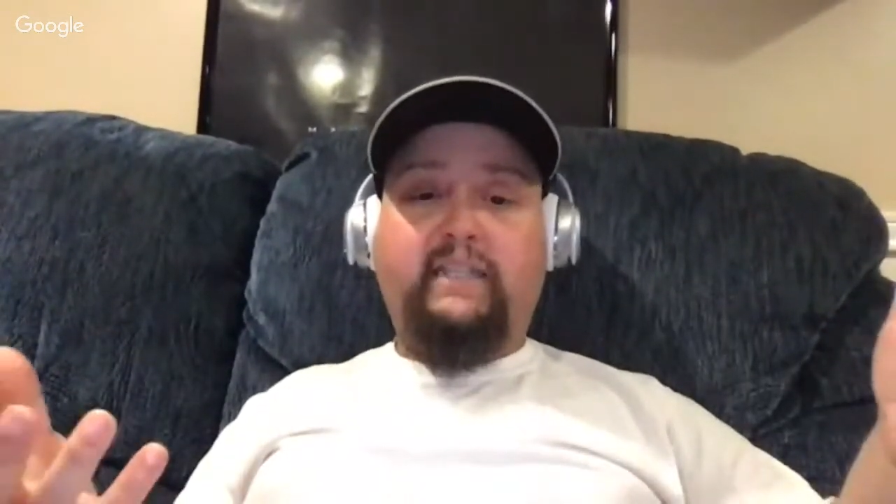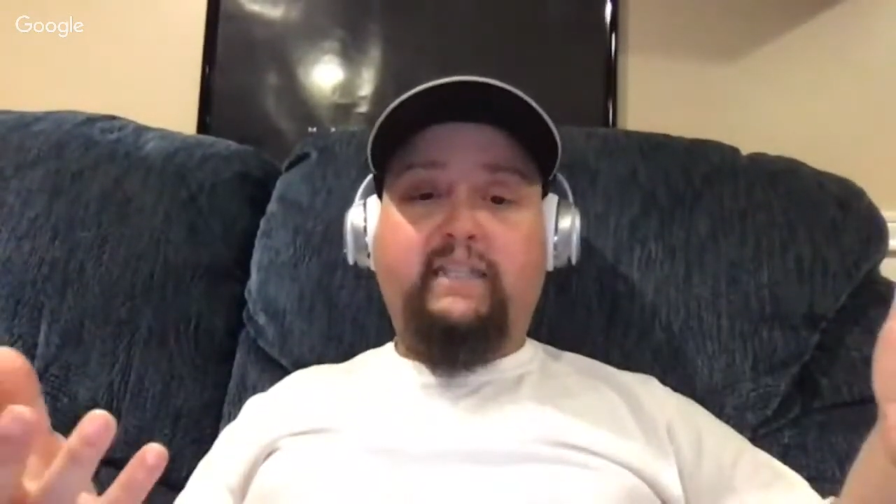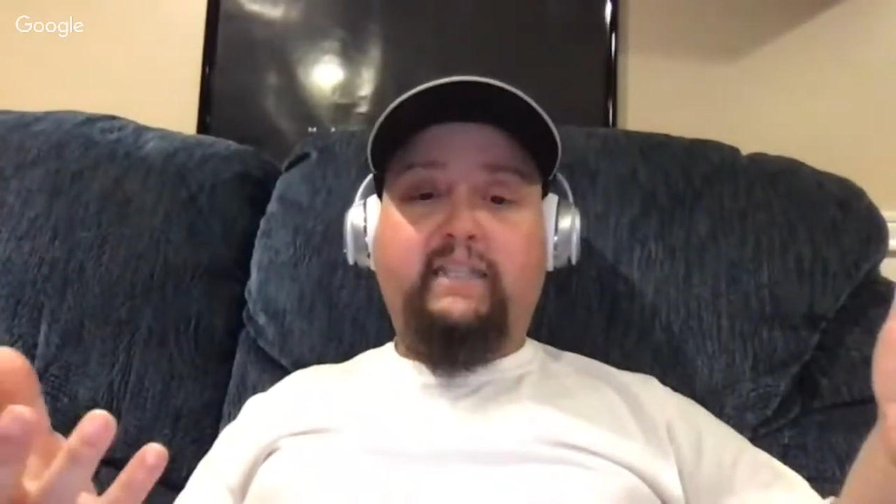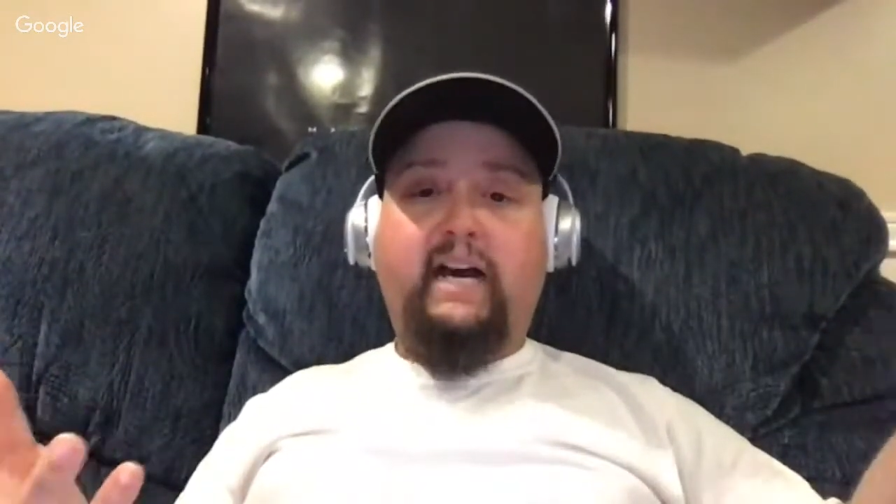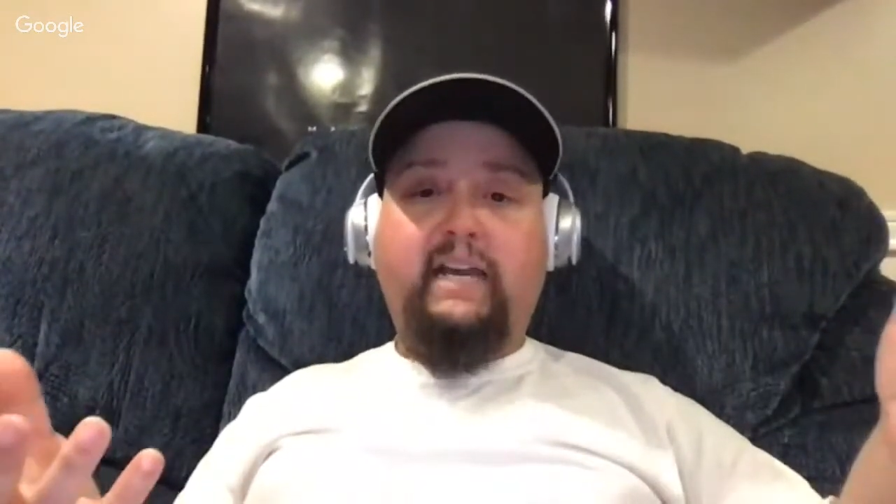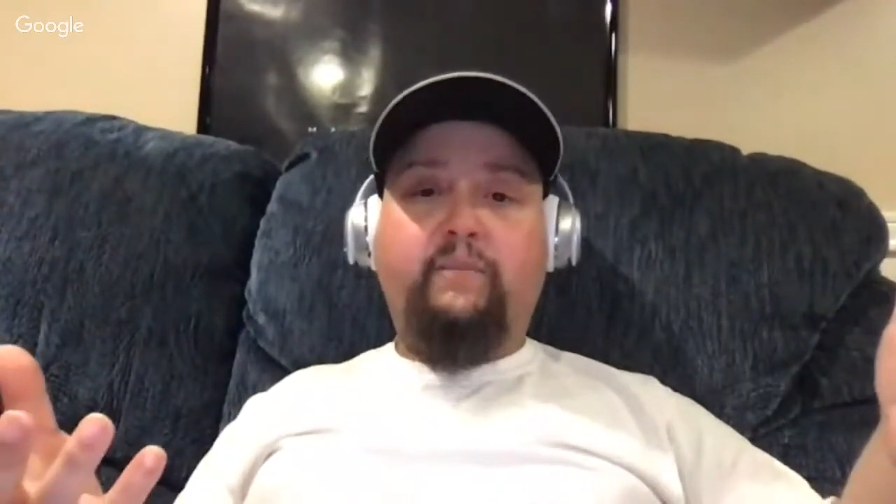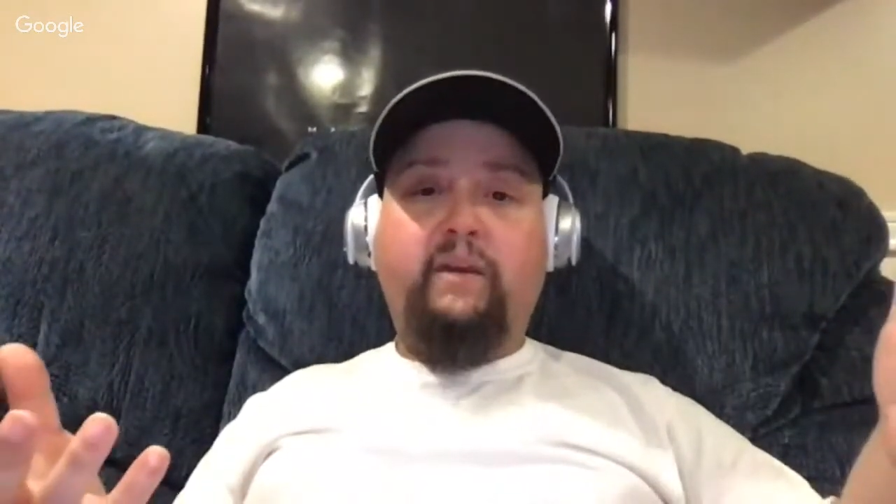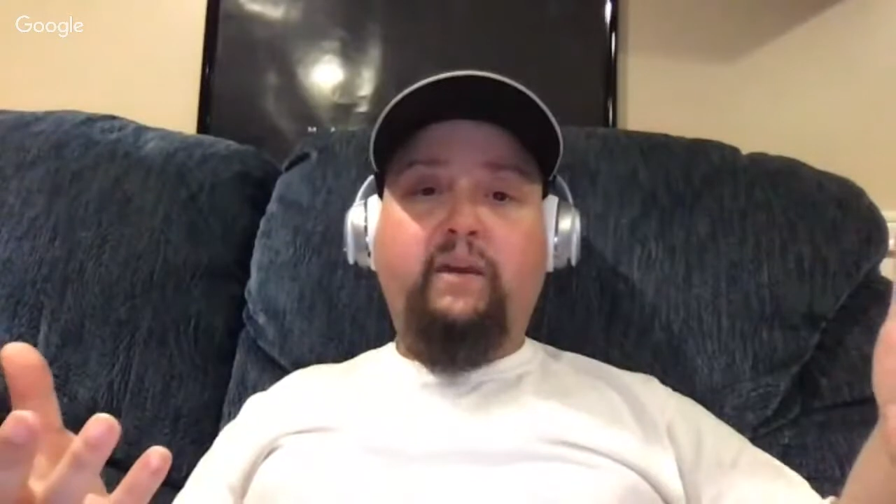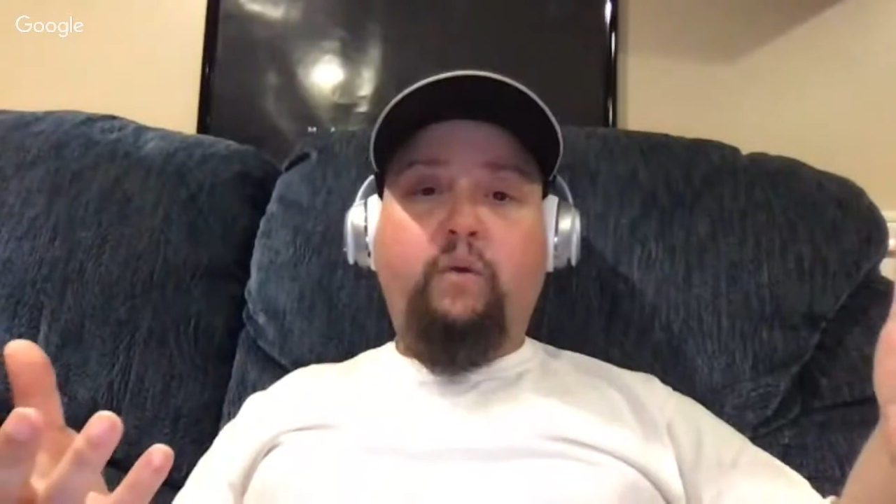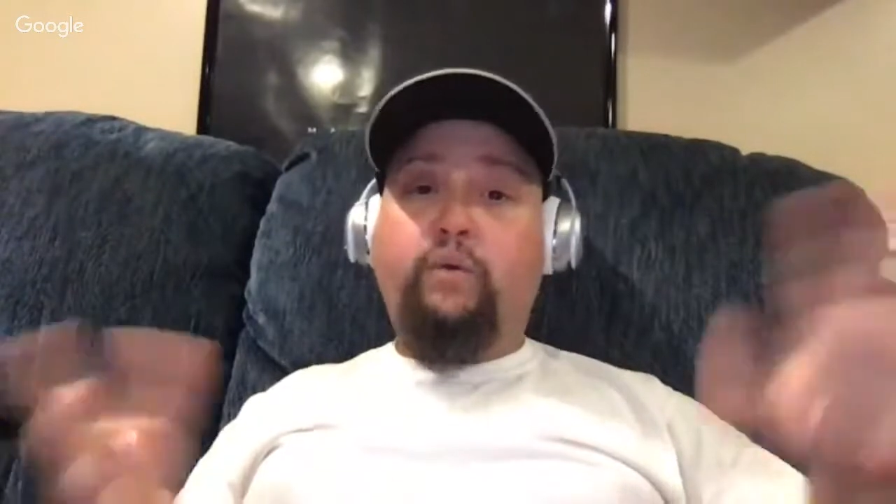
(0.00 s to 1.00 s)
the
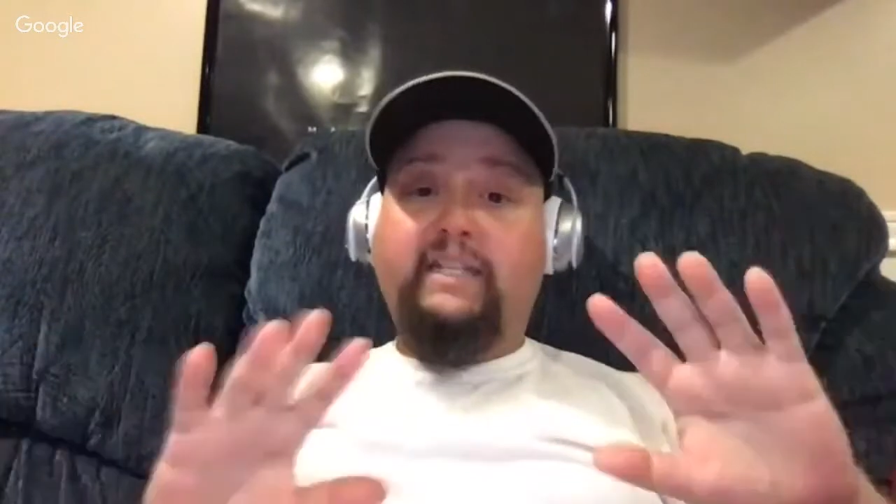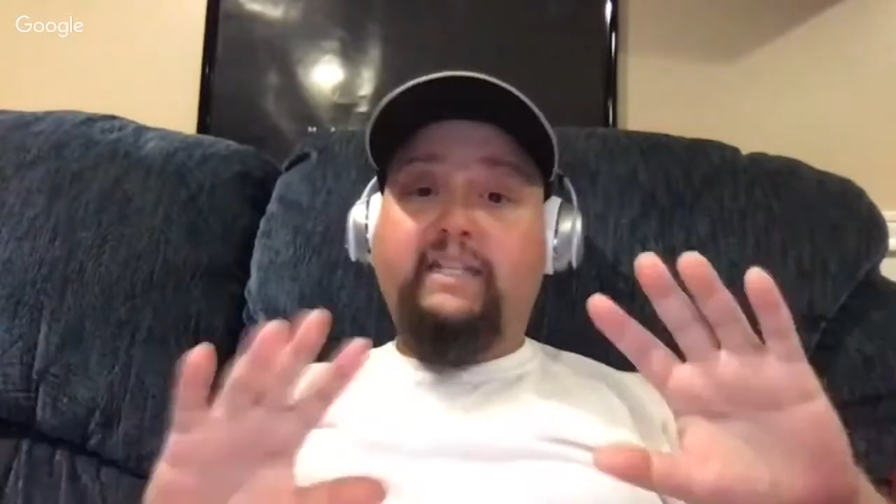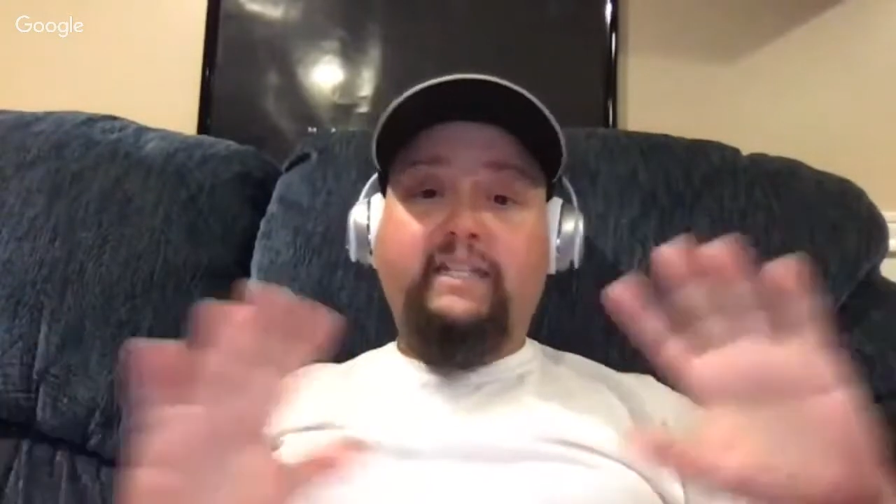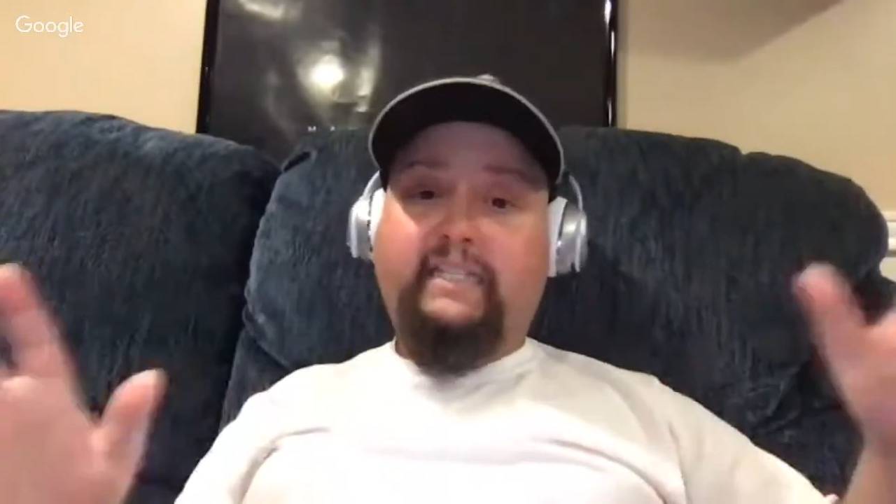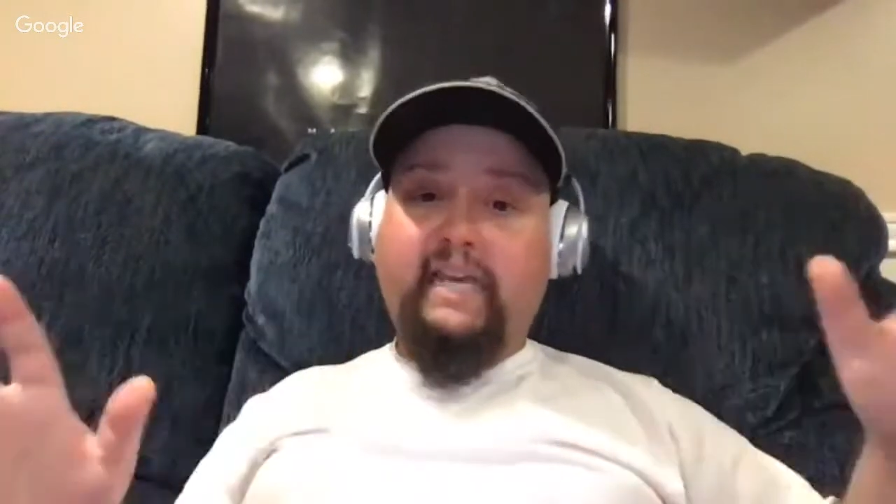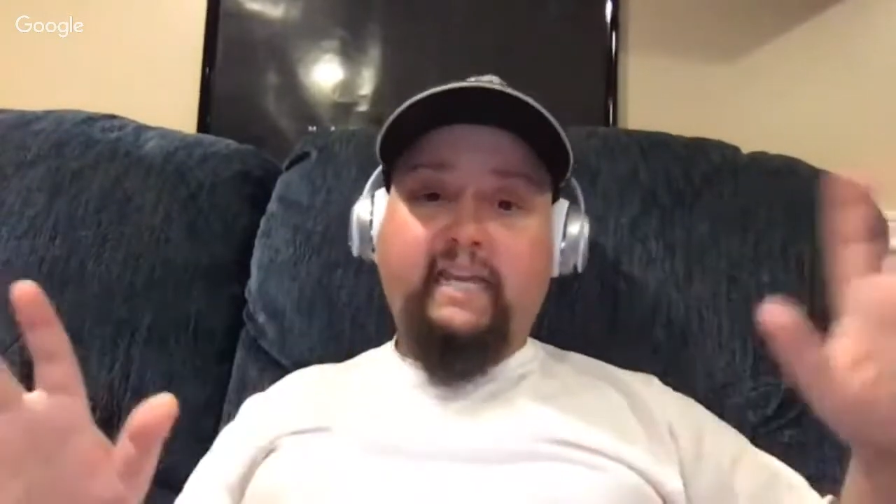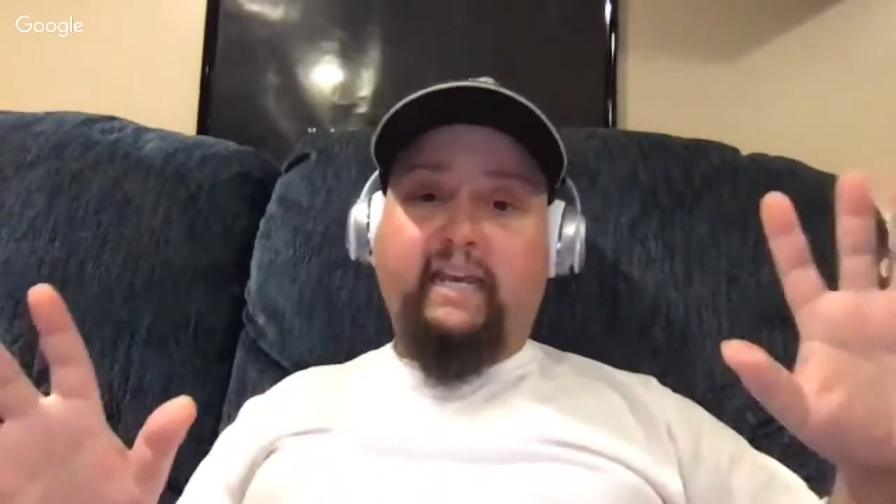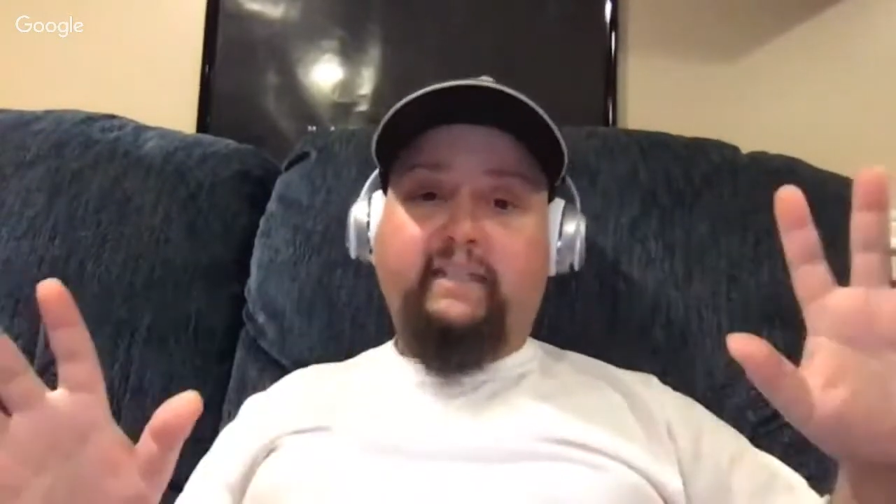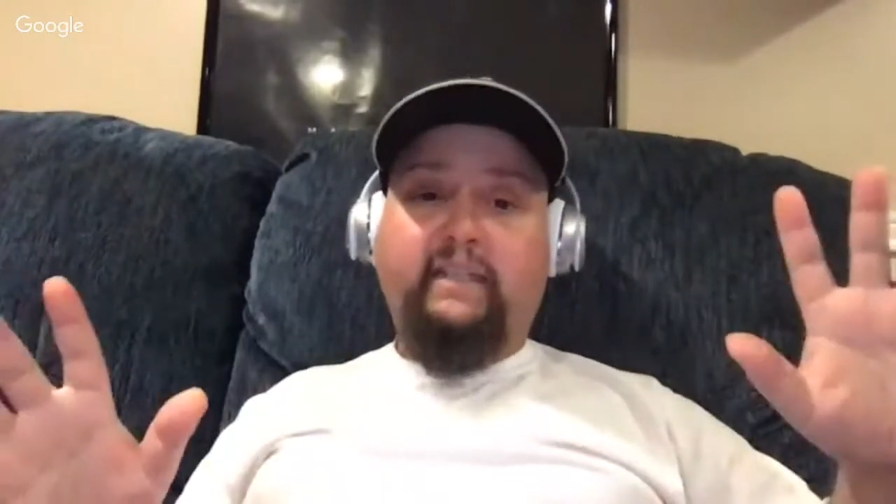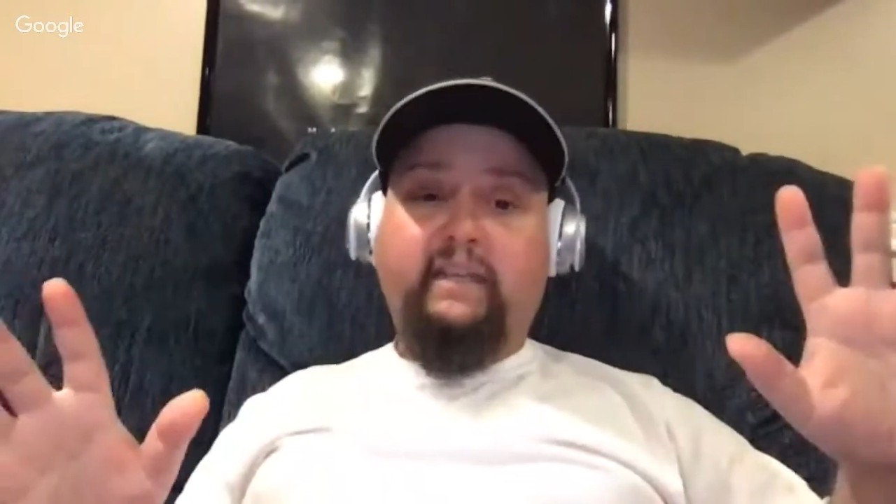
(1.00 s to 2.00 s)
time wasn't a state
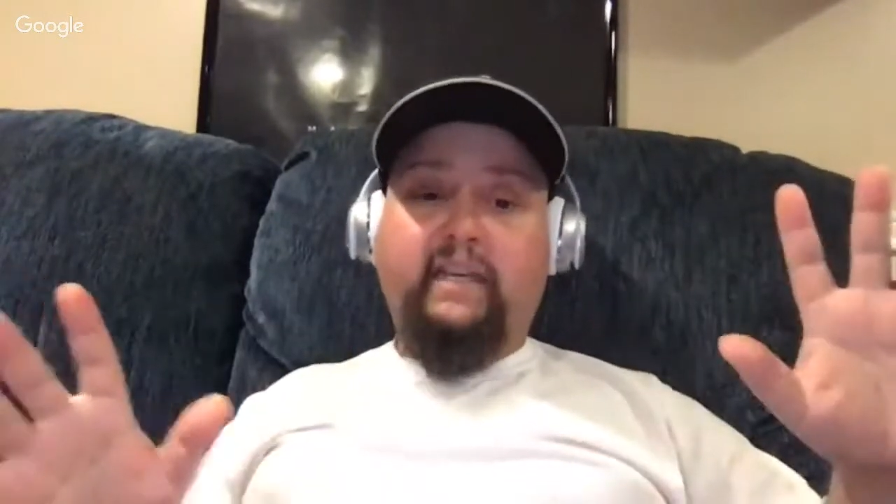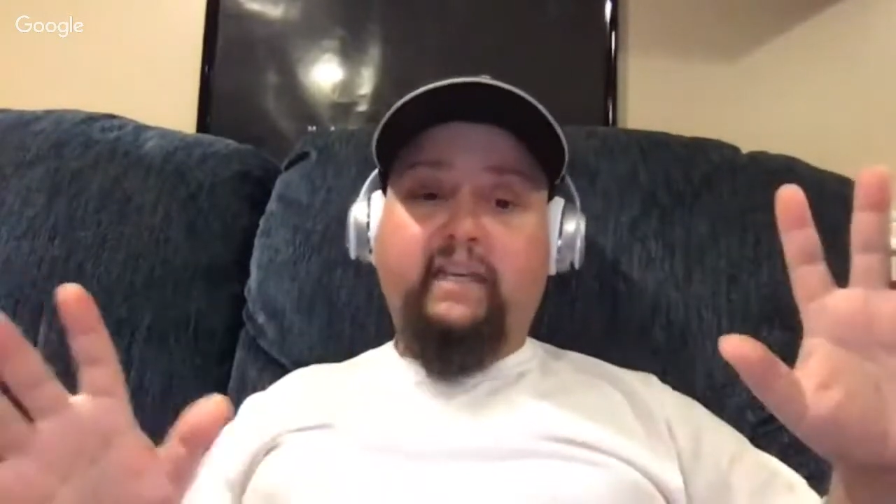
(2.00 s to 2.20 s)
yet.